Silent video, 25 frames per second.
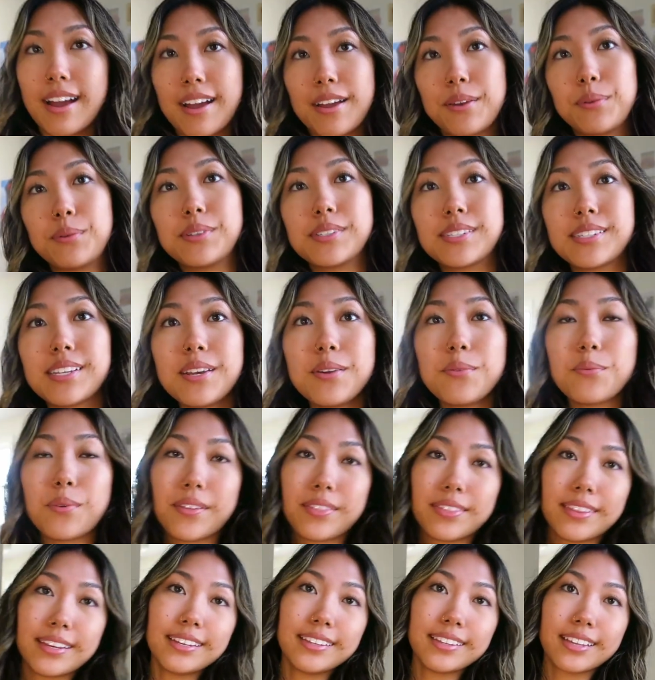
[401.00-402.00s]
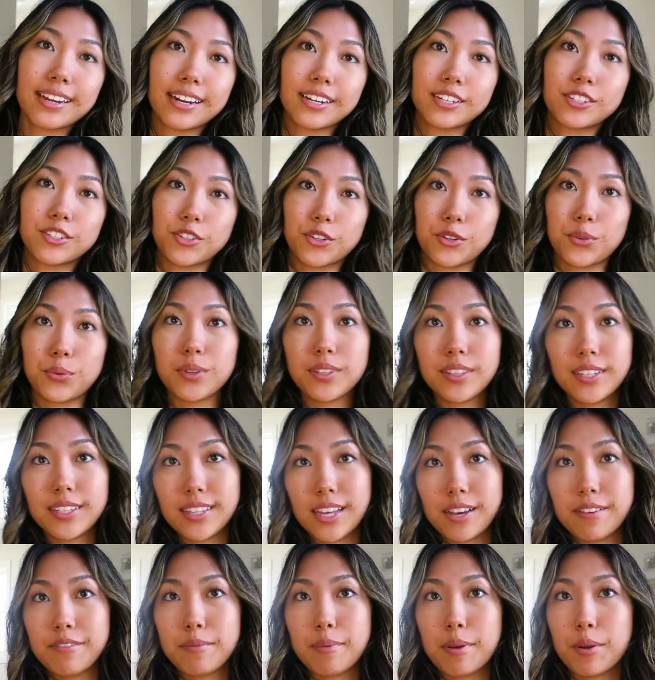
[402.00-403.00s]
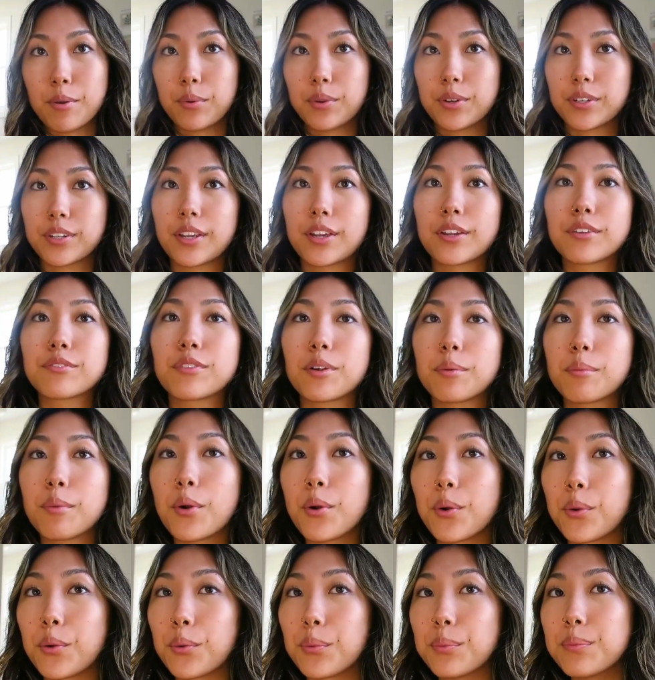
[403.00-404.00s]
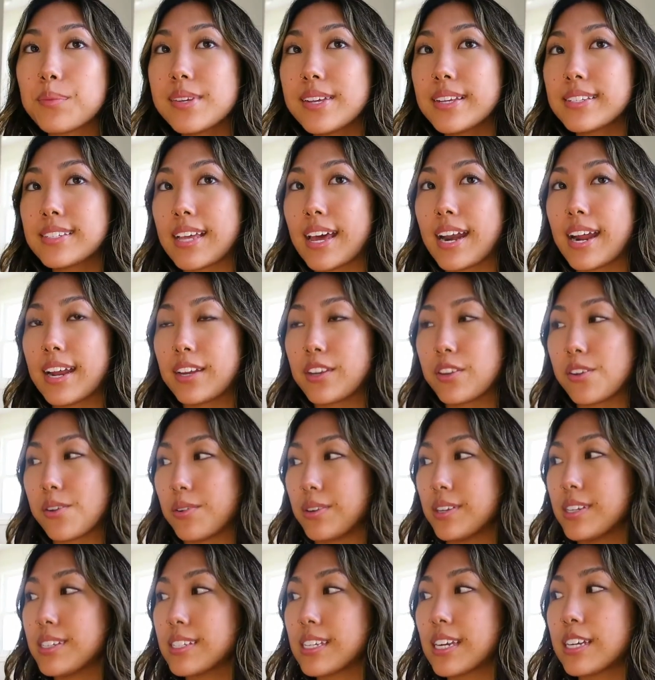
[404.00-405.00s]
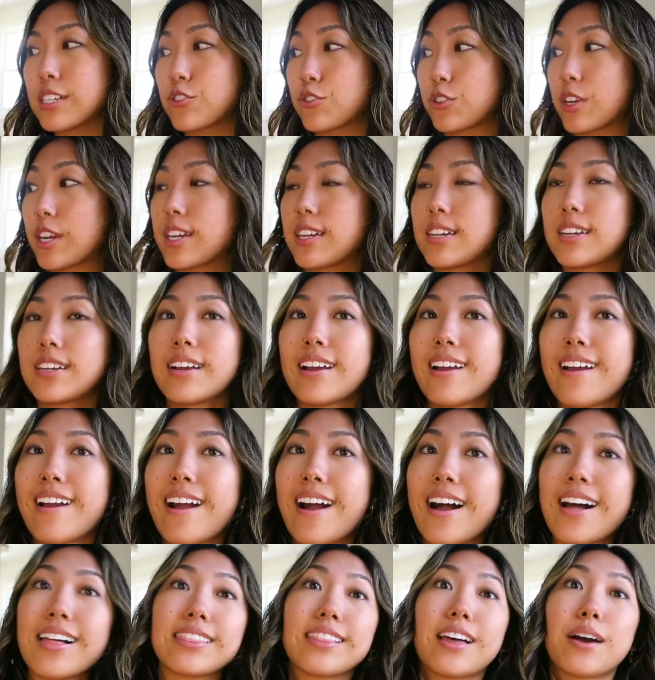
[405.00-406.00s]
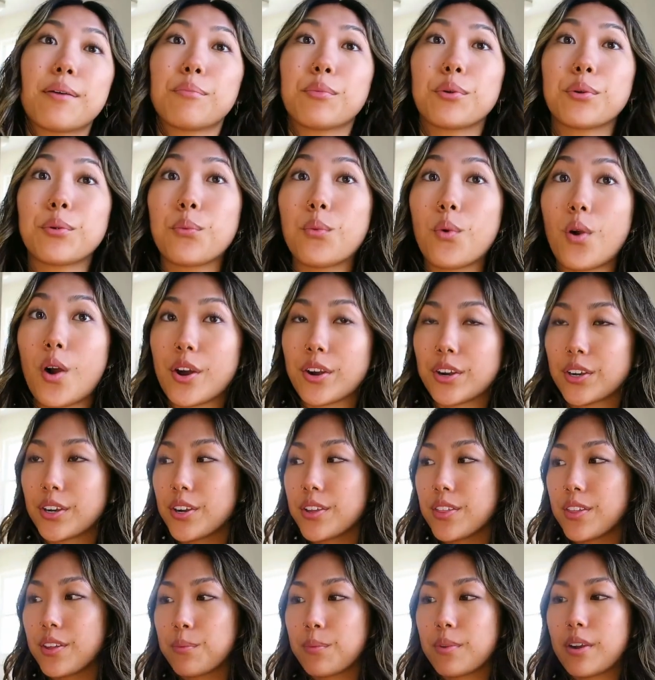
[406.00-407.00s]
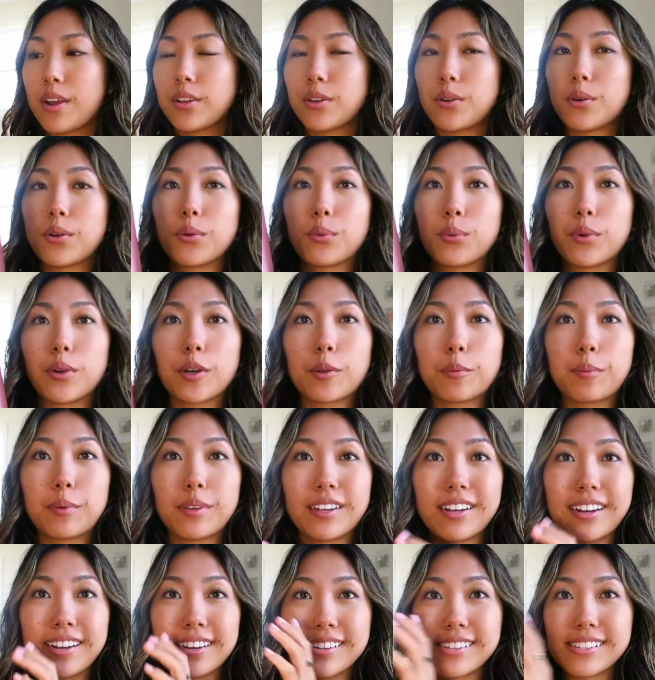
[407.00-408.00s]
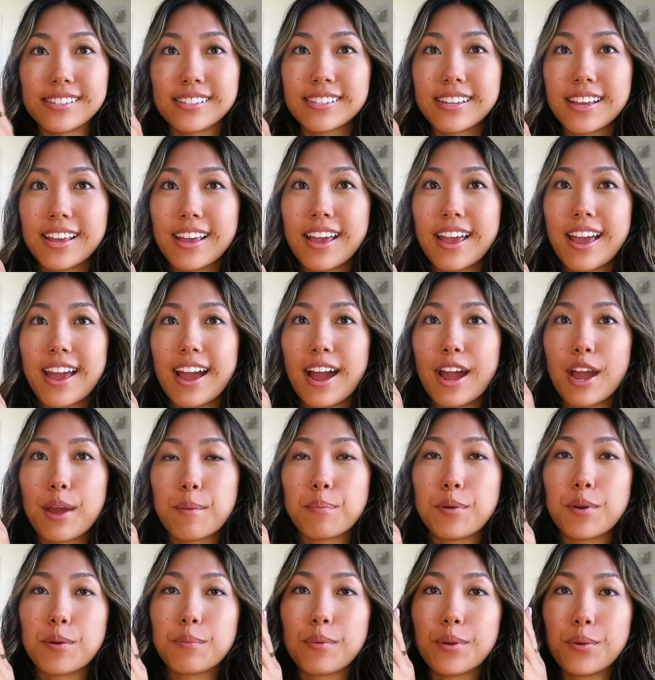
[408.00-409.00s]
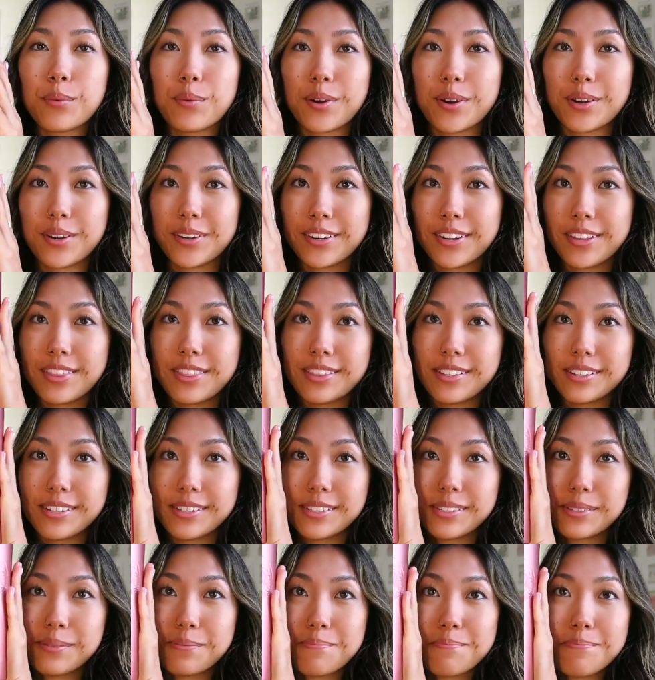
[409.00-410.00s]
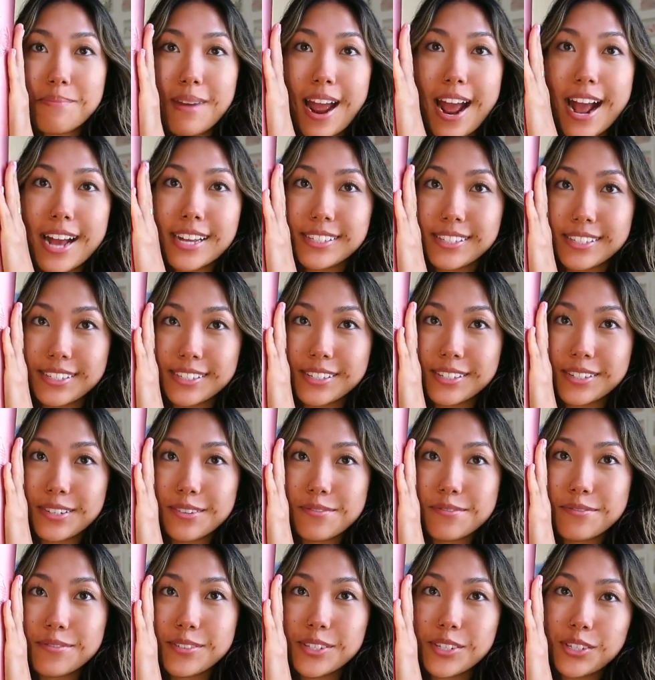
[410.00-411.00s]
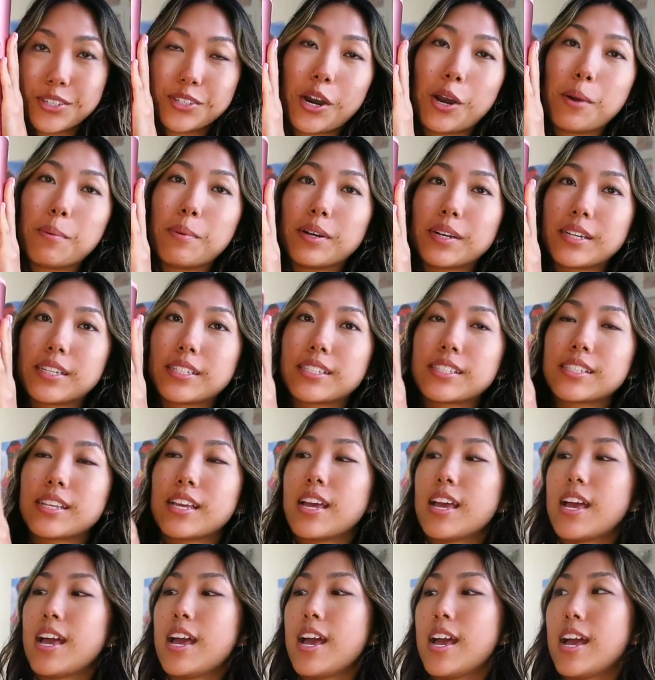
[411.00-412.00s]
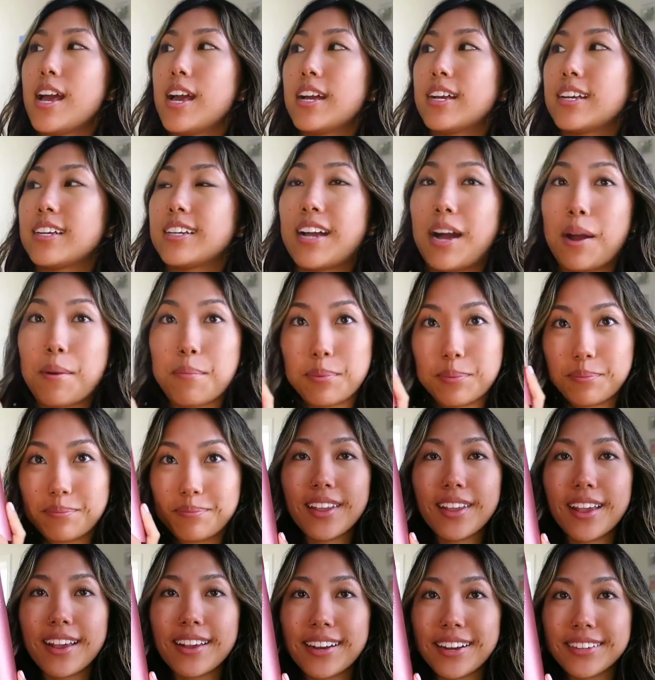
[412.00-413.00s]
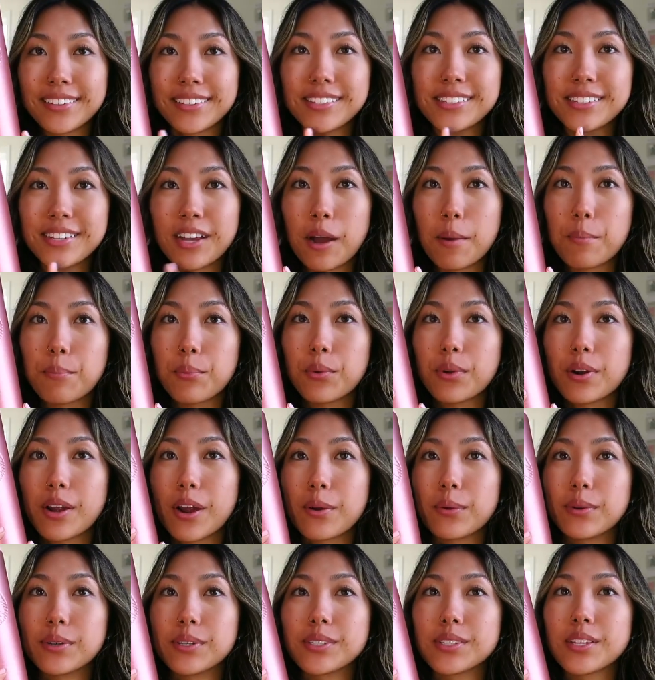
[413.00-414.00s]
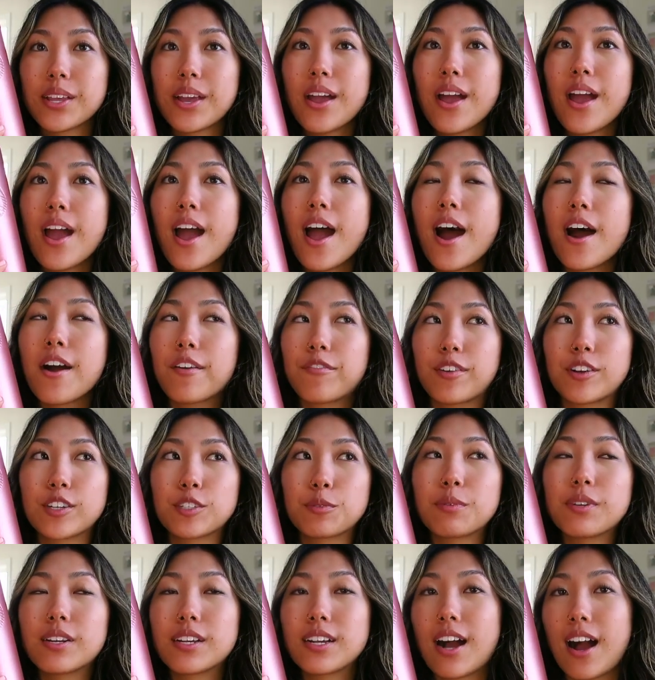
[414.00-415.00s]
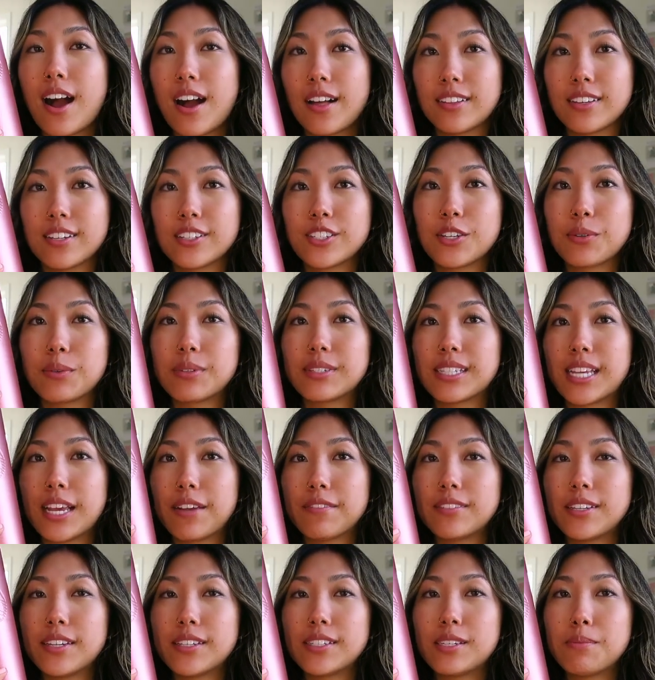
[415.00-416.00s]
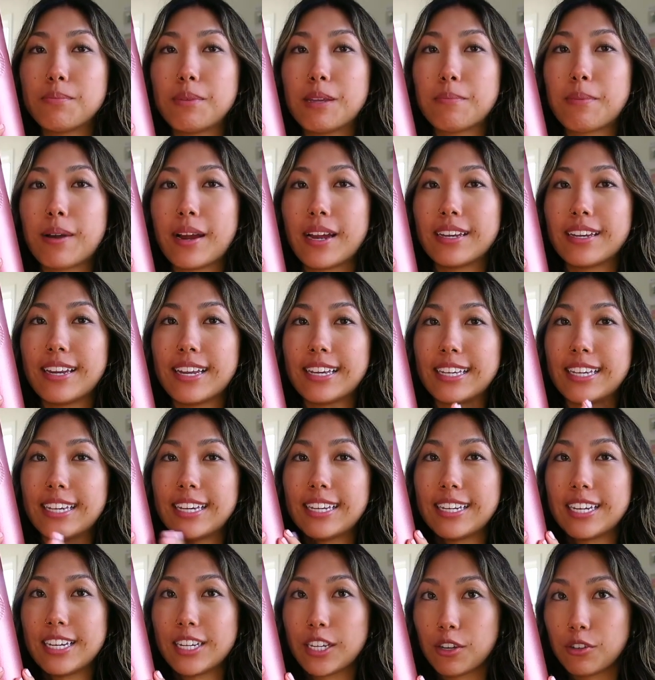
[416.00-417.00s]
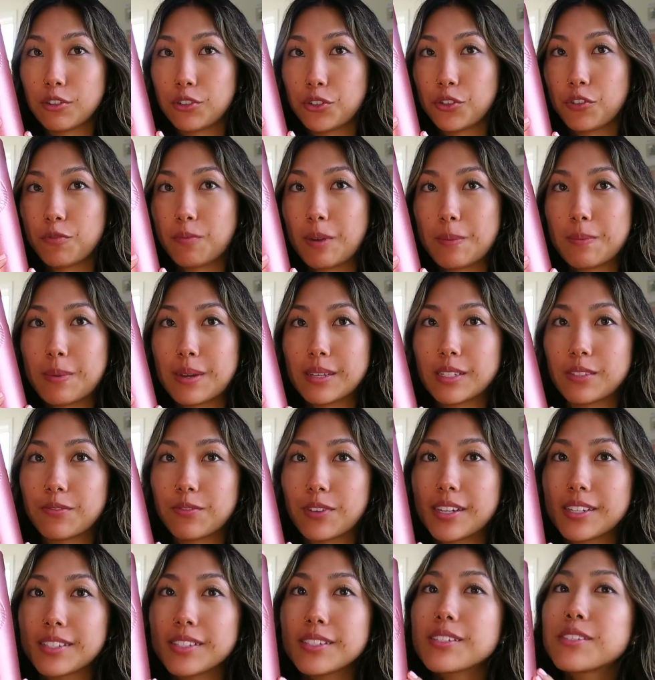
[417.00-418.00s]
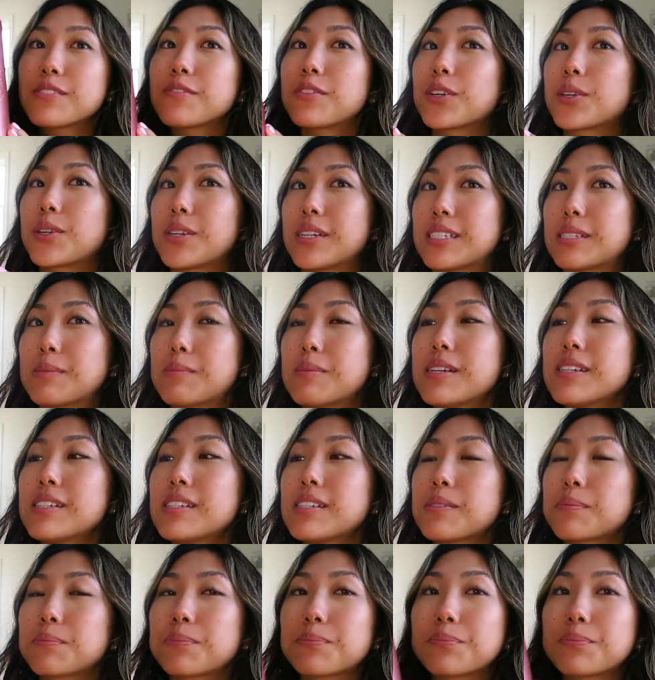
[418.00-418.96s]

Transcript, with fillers: I will say one thing that I do really love about working from home is that I notice I drink a lot more water than when I go to work because I put my water in this massive Starbucks cup. I got this cup when I was a freshman in college. It was gifted to me by Nikki and Nico, two of my best friends, for Christmas.